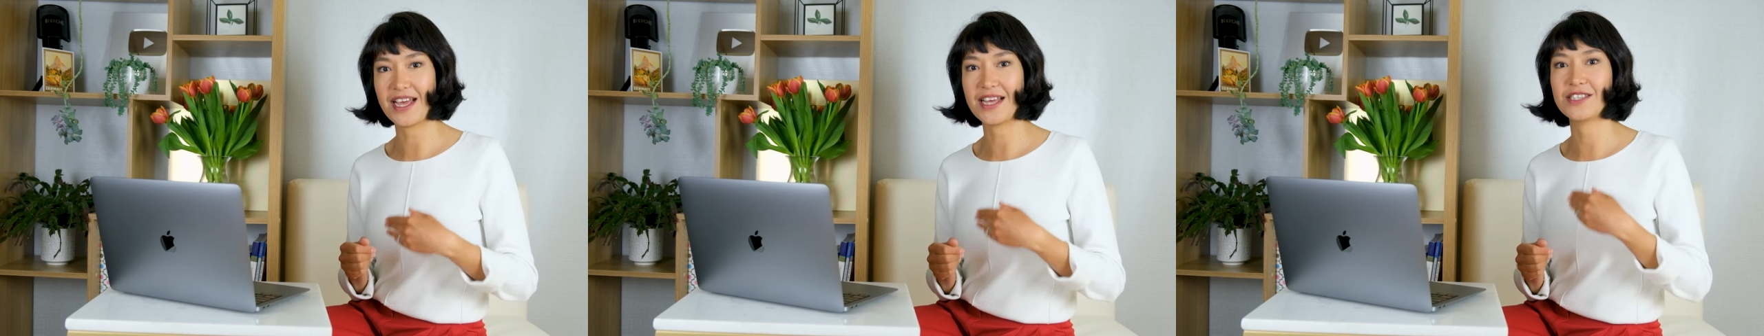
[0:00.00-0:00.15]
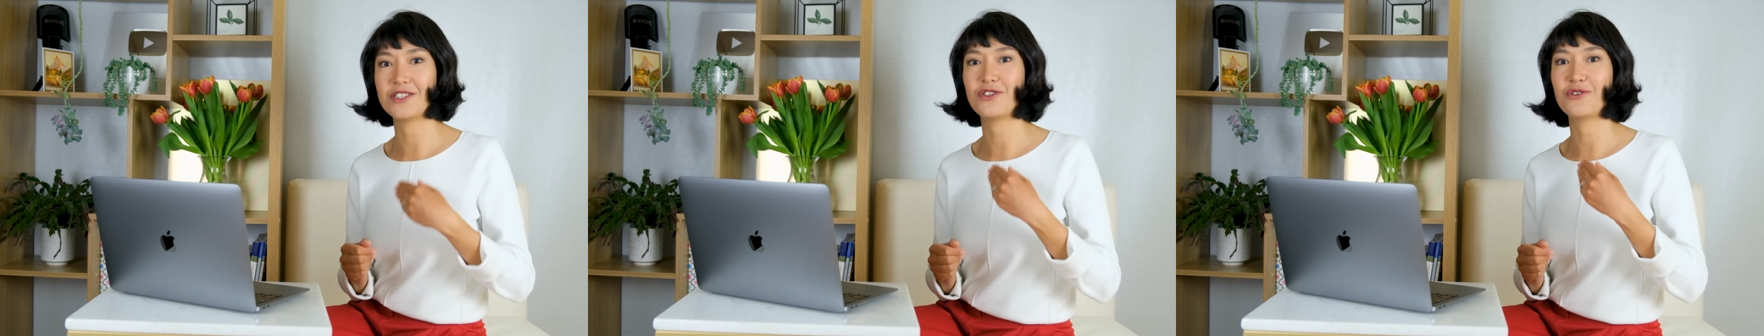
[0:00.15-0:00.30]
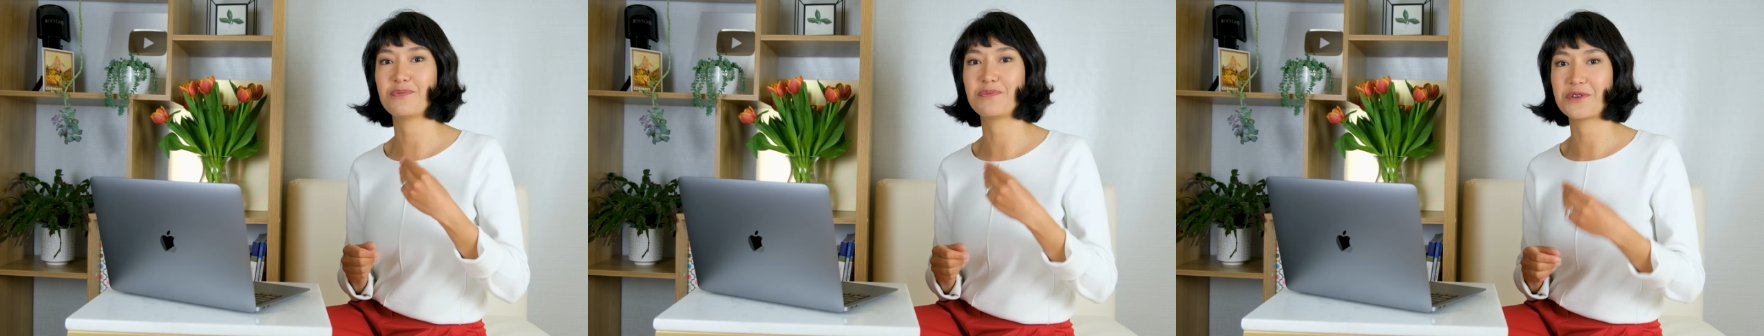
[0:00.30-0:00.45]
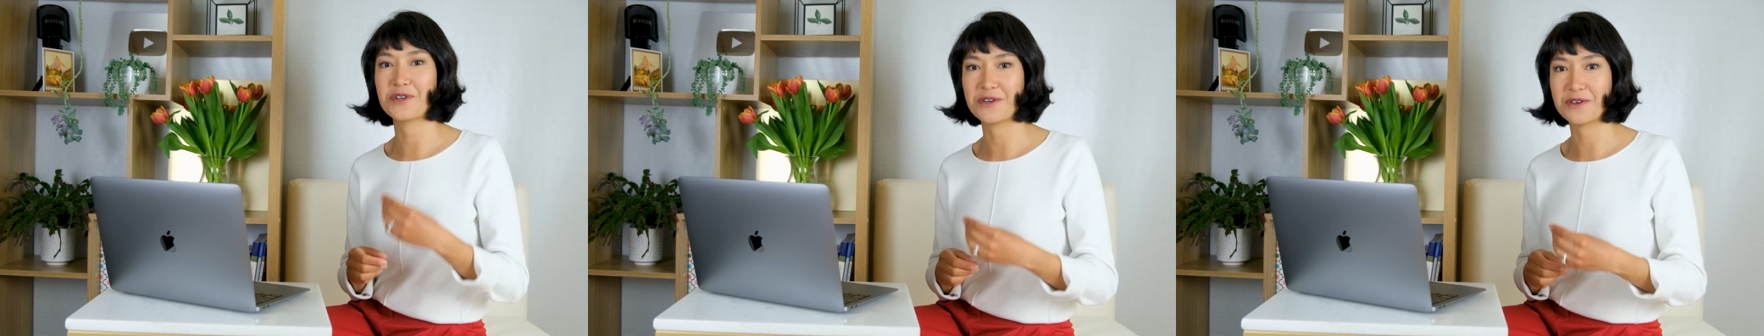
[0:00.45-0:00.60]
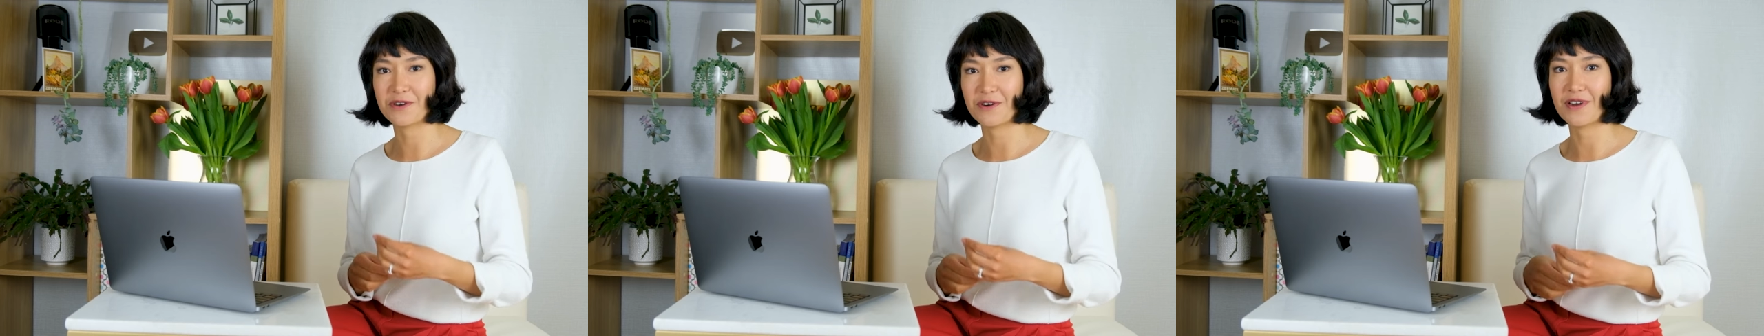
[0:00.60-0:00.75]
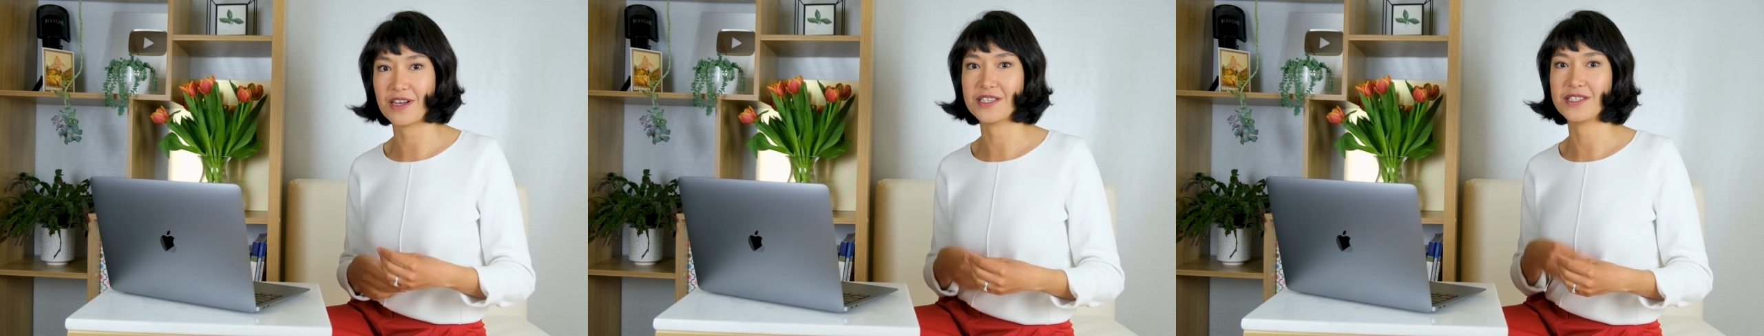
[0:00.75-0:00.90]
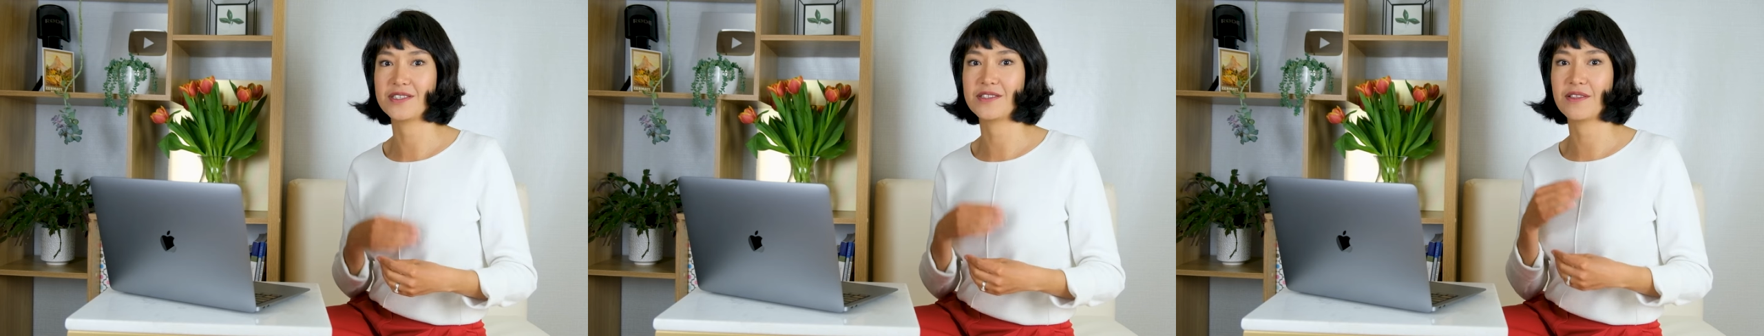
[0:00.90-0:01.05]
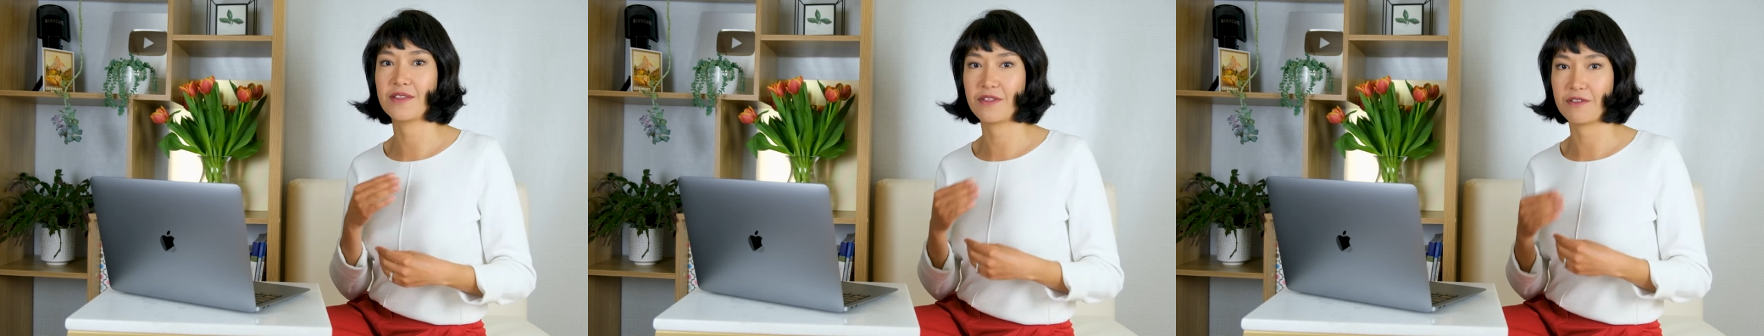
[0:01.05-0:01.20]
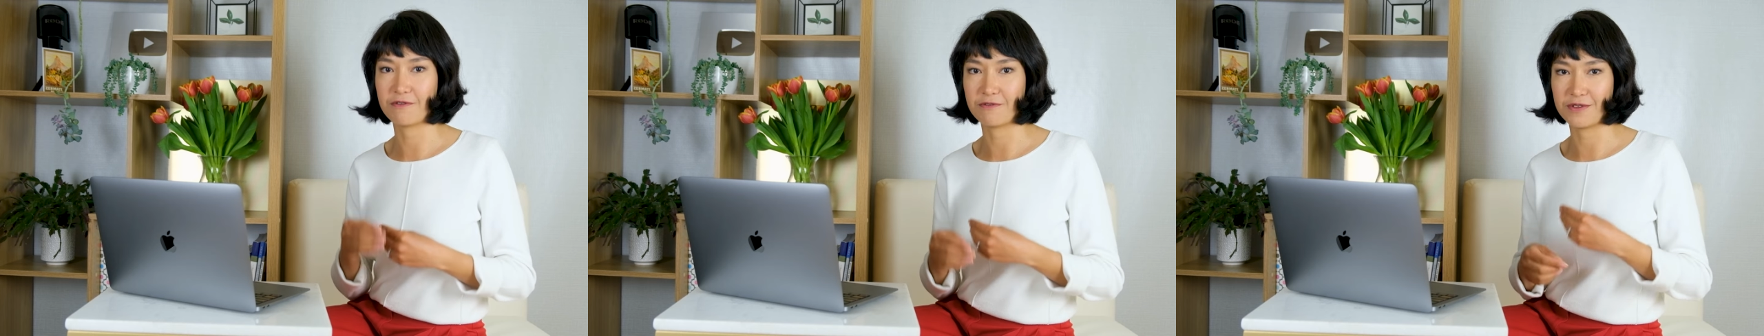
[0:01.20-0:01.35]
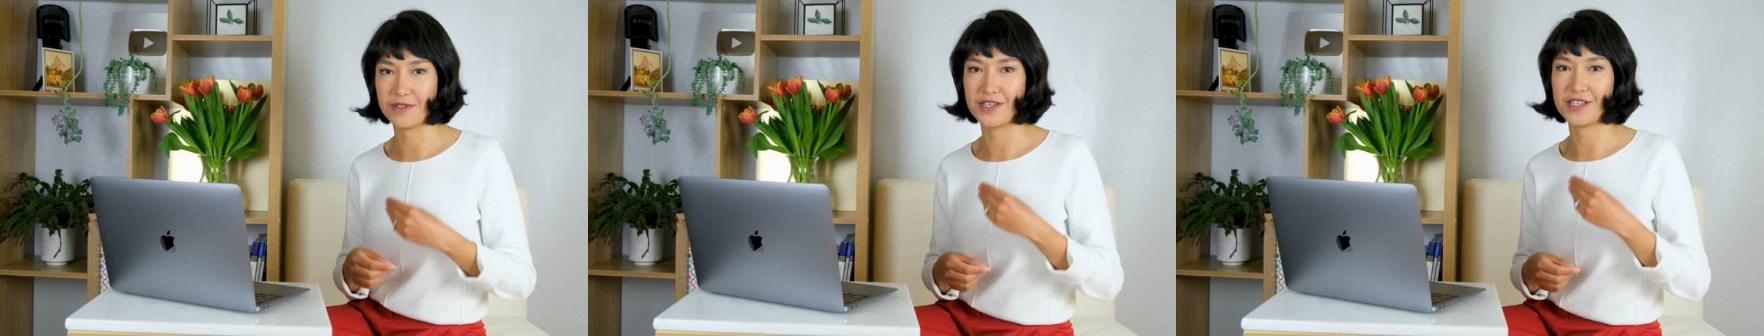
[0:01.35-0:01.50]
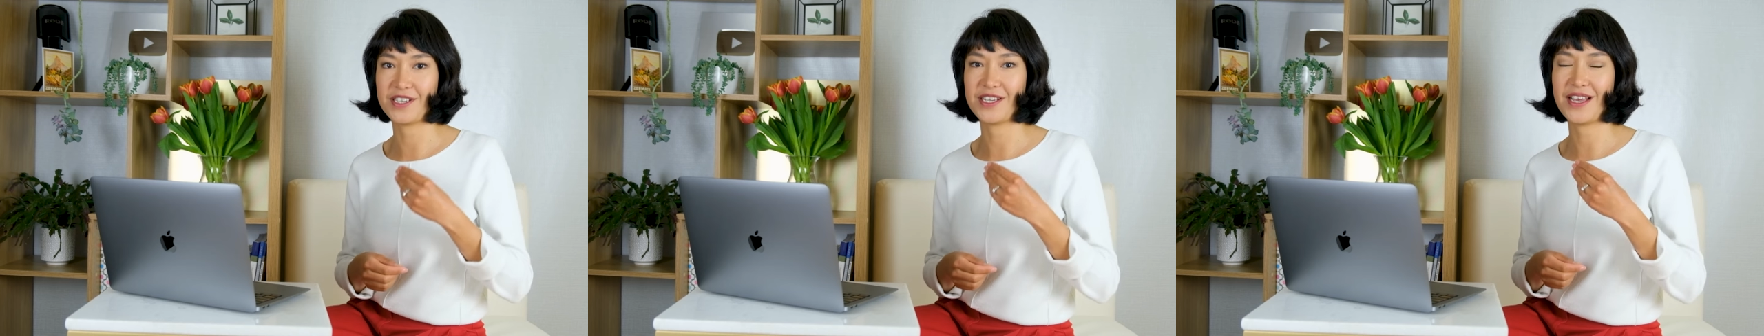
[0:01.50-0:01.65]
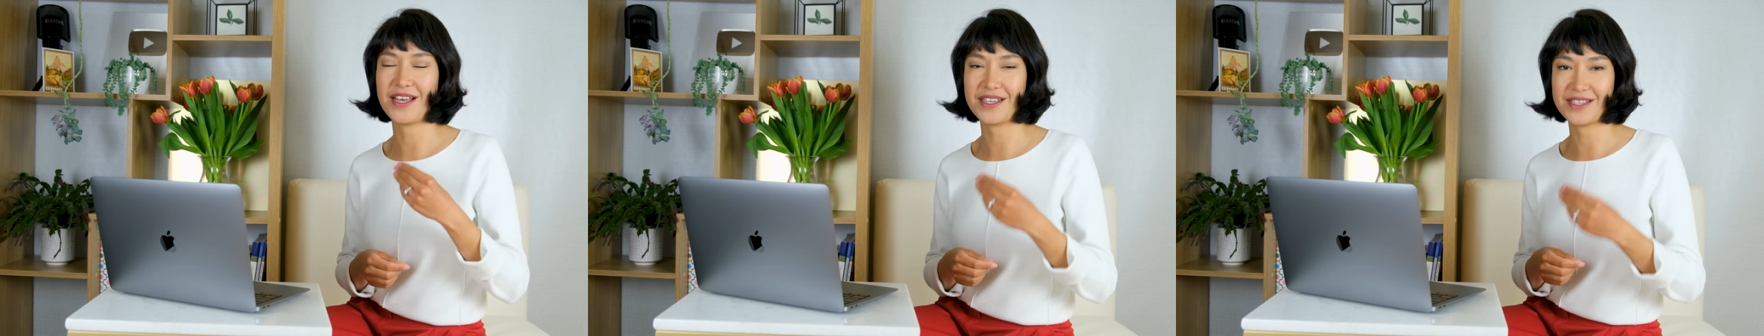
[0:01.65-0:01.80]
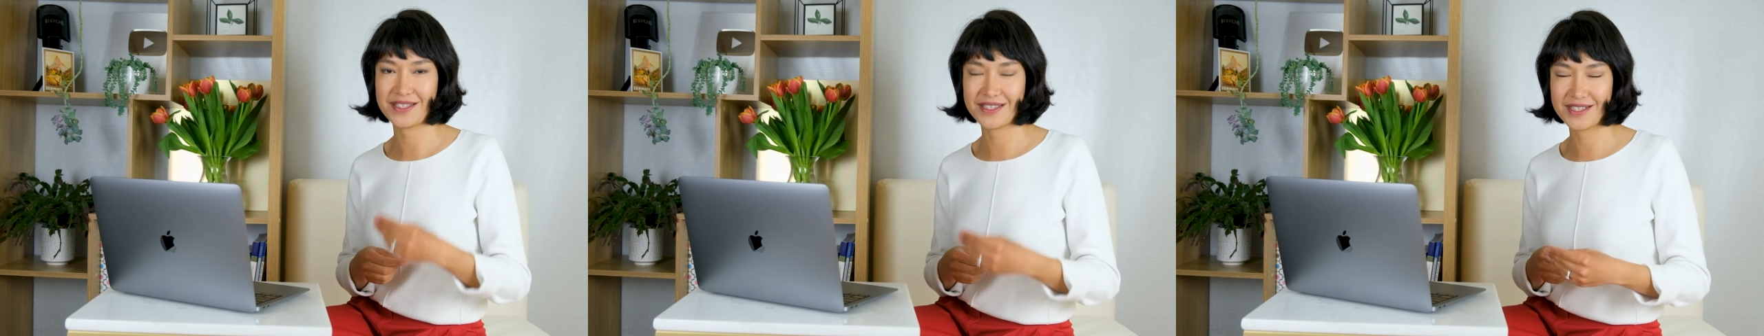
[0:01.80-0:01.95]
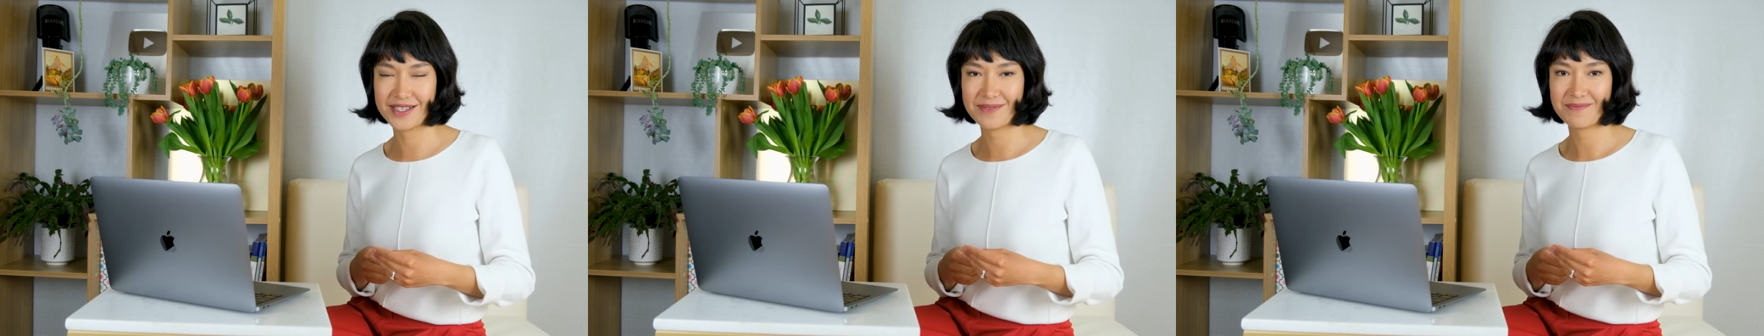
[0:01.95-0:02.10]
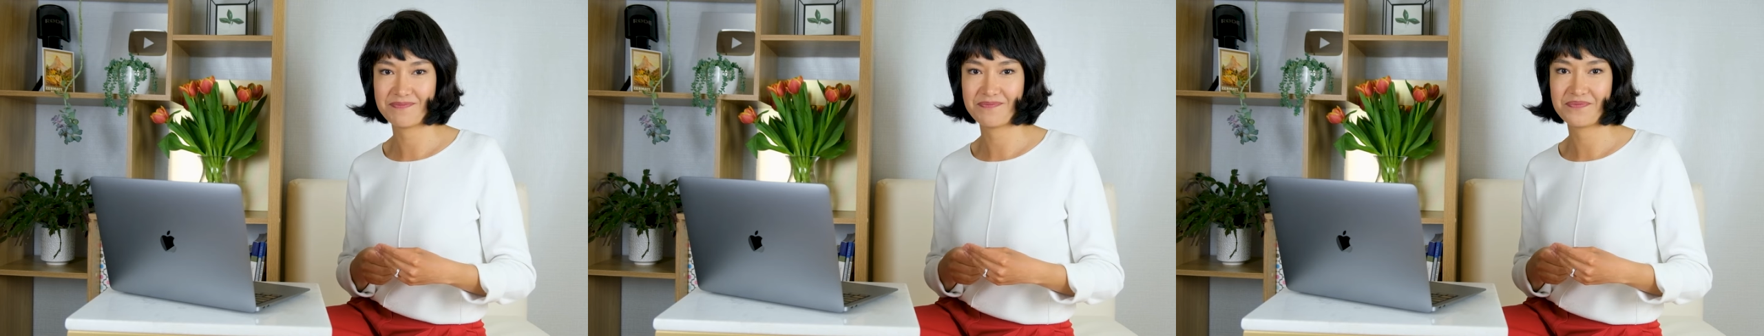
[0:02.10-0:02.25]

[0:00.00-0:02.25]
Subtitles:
as you progress through the test.